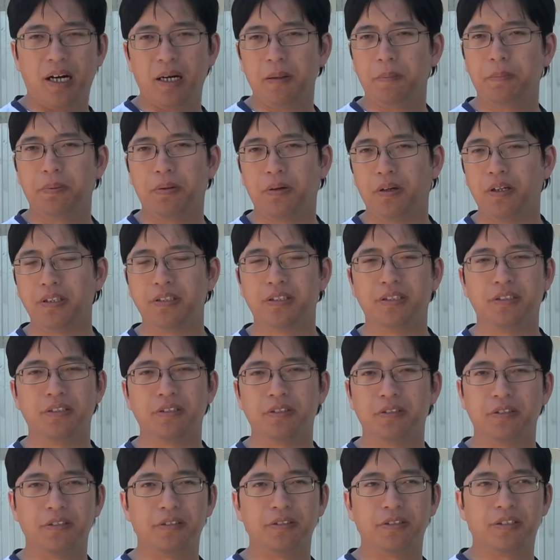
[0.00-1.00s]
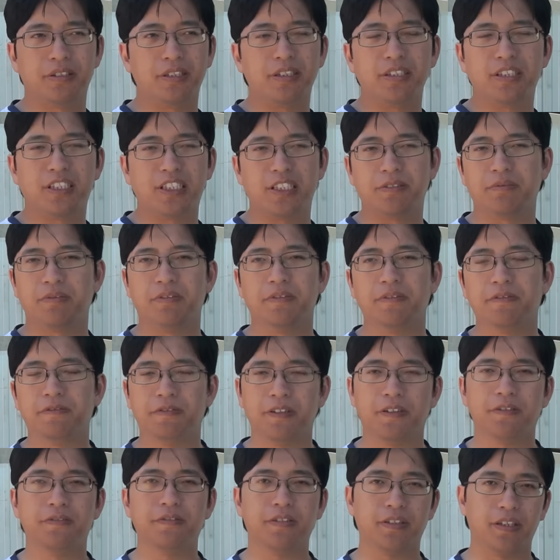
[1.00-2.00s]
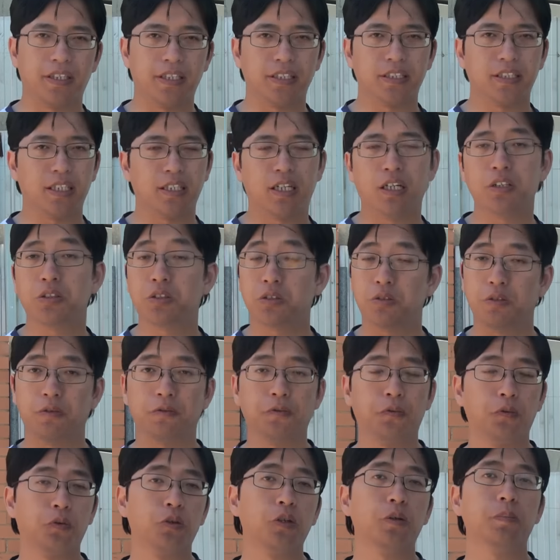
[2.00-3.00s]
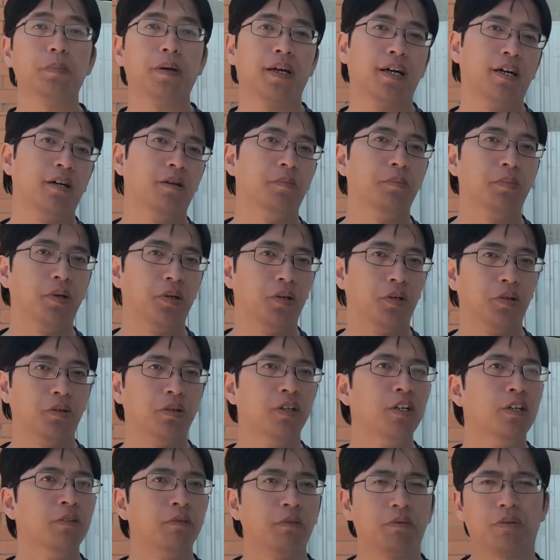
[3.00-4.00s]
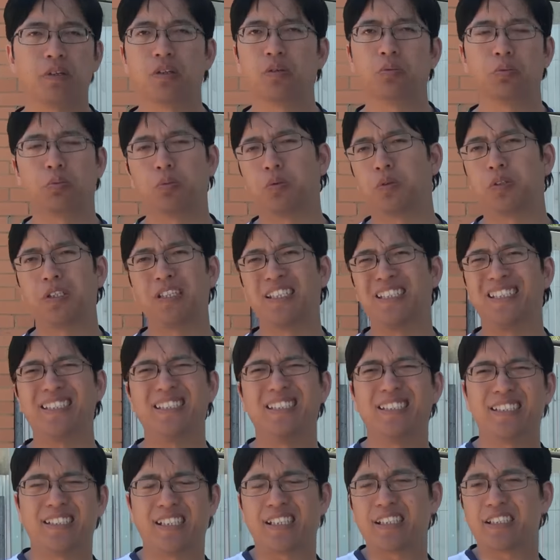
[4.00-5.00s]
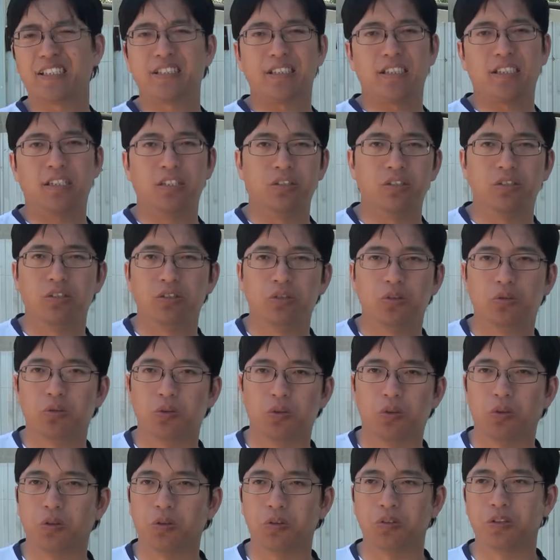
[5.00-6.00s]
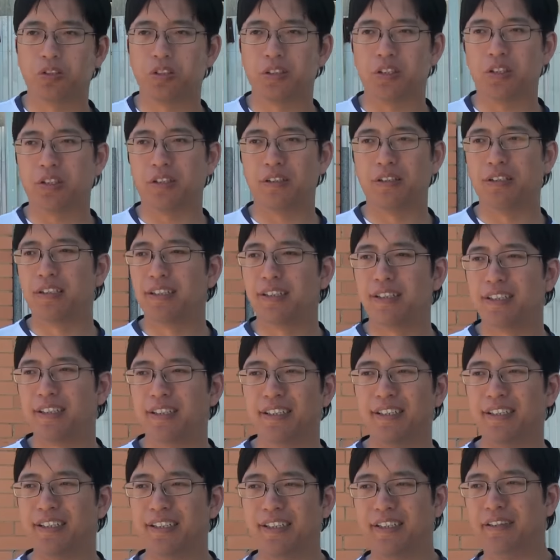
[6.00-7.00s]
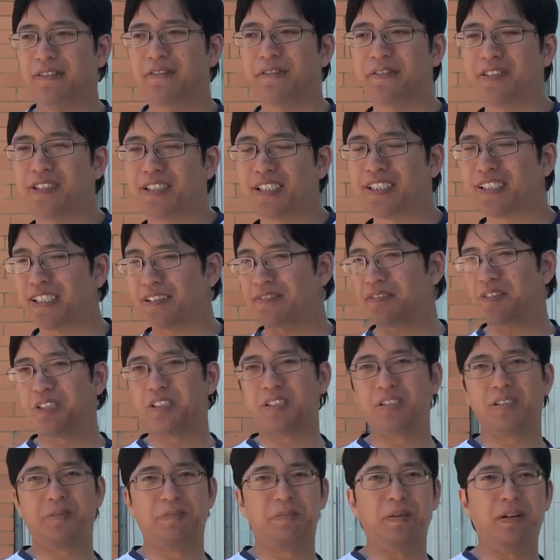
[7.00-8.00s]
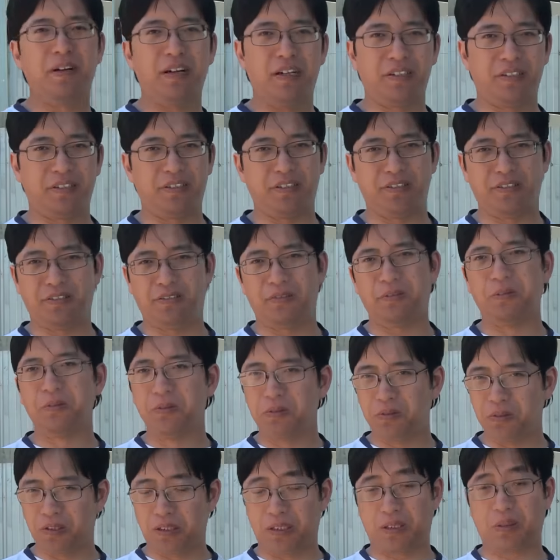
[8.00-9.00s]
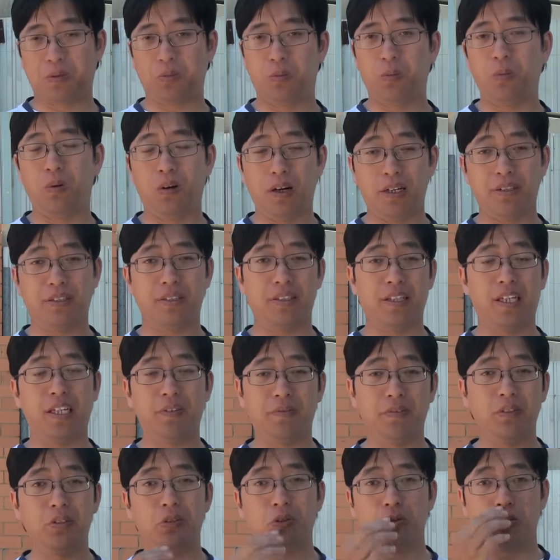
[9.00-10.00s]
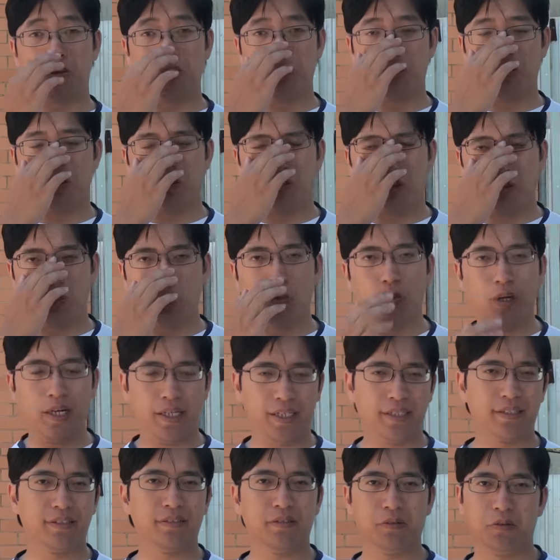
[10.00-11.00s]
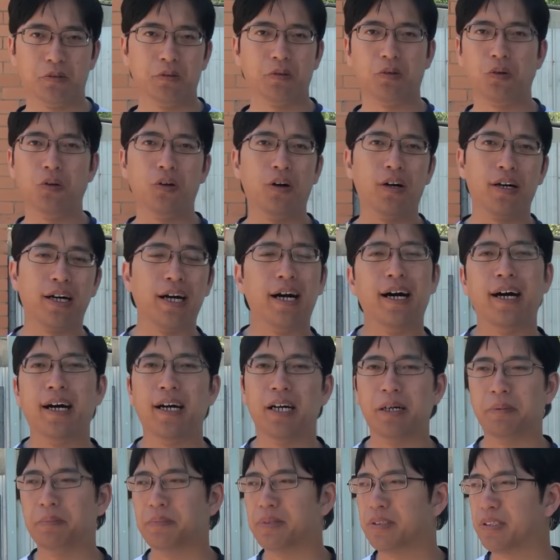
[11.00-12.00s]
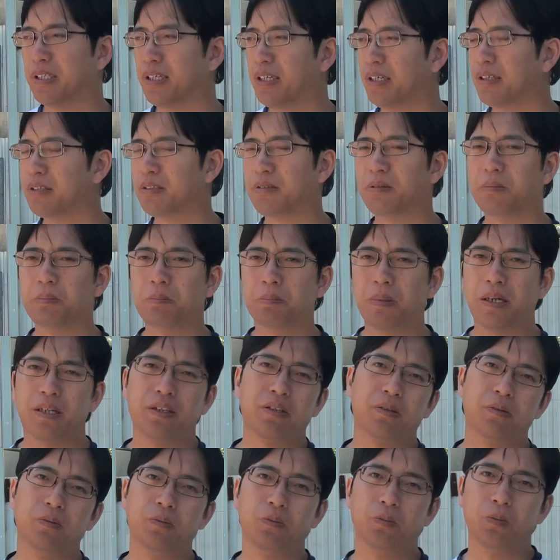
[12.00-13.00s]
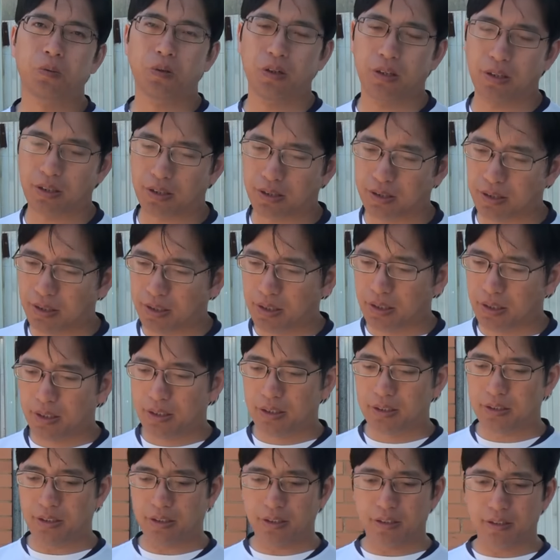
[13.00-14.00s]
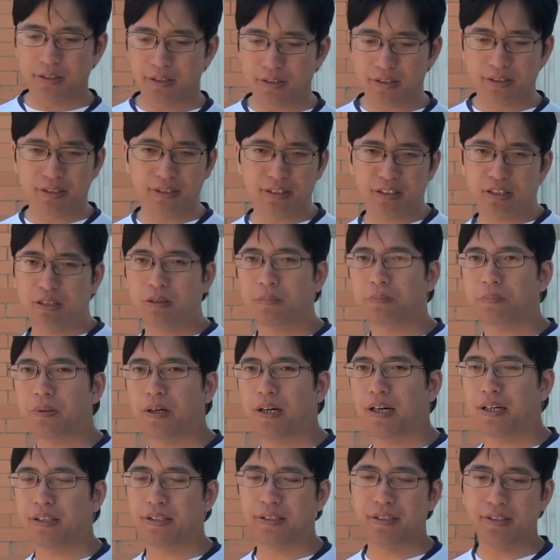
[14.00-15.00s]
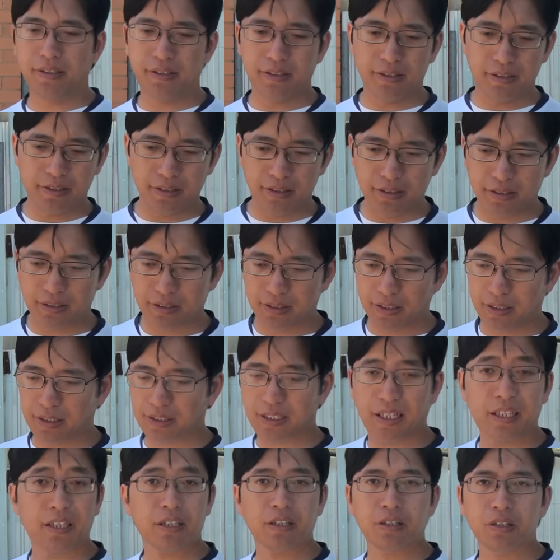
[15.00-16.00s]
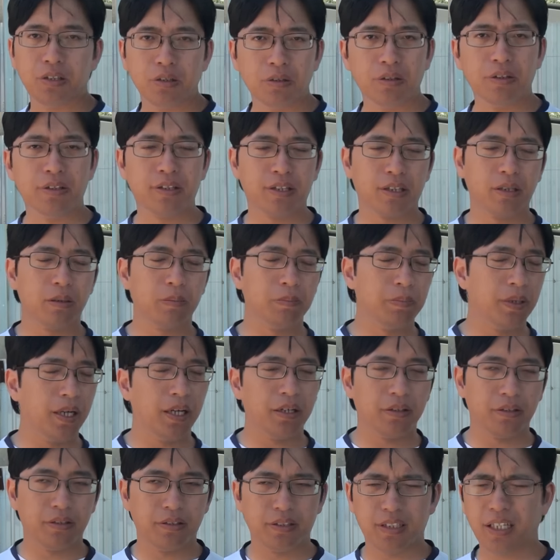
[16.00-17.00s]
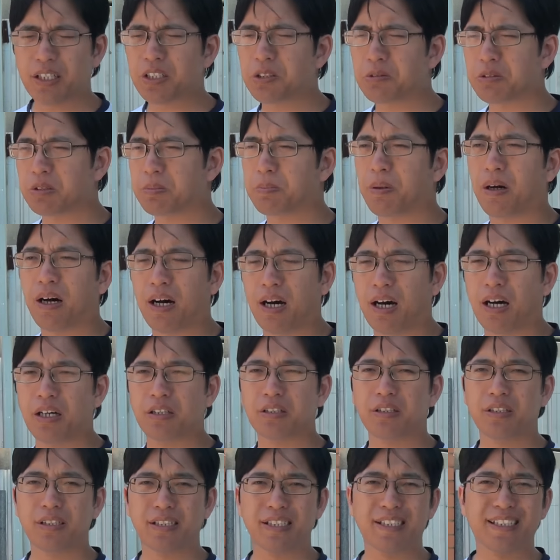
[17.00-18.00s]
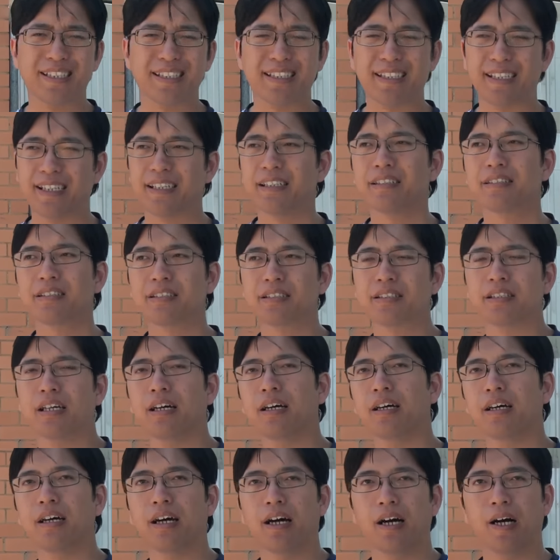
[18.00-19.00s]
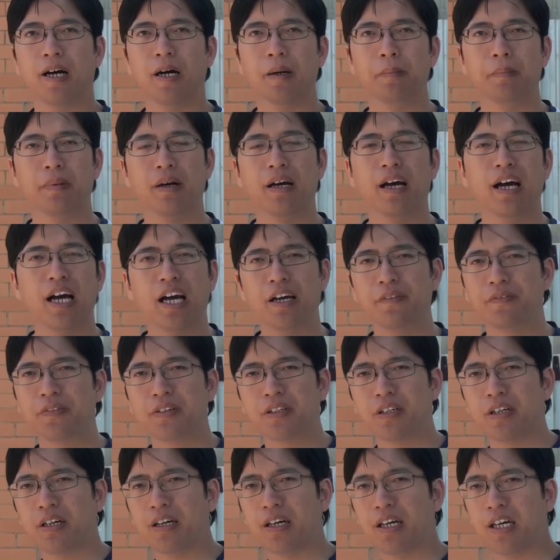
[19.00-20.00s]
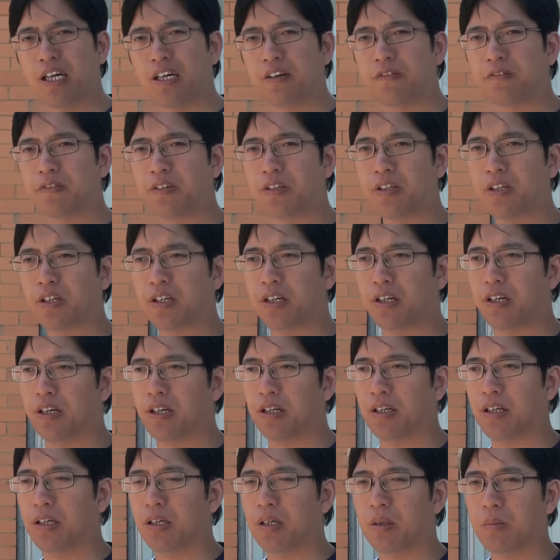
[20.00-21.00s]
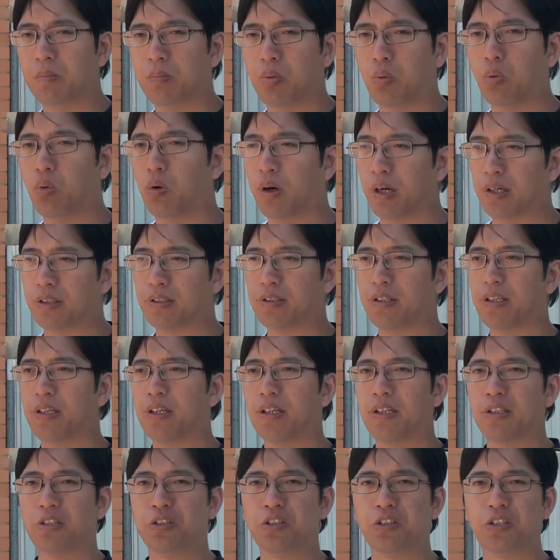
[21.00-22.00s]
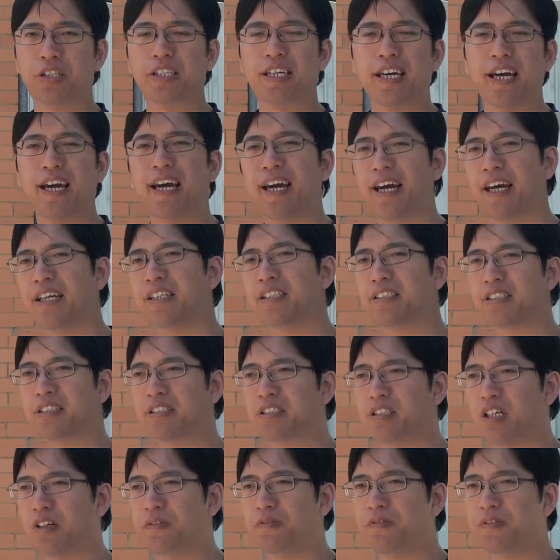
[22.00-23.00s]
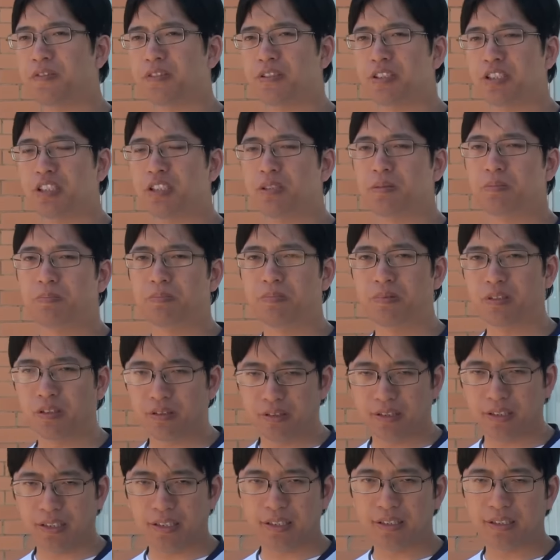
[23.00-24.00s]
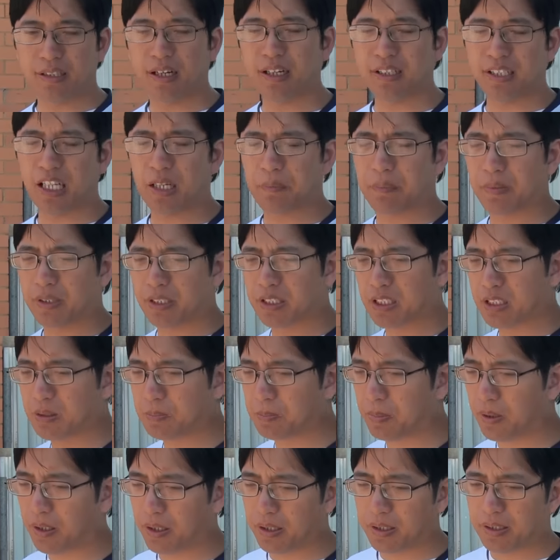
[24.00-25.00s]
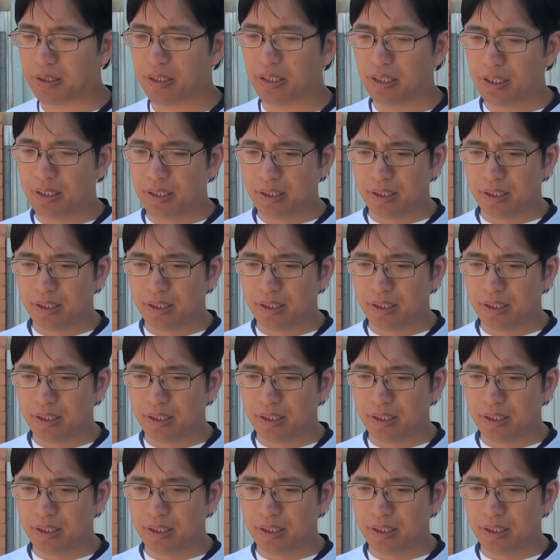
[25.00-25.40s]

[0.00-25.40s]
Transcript: I personally use 750s, and I shoot a 40-pound bow with a 26-inch draw. So, you know, with 600 spine, you do need quite a heavy draw weight or long arms to make it work. So the second part is, can you do anything about it? The answer is partly yes. By having a heavier point, you can soften the dynamic spine.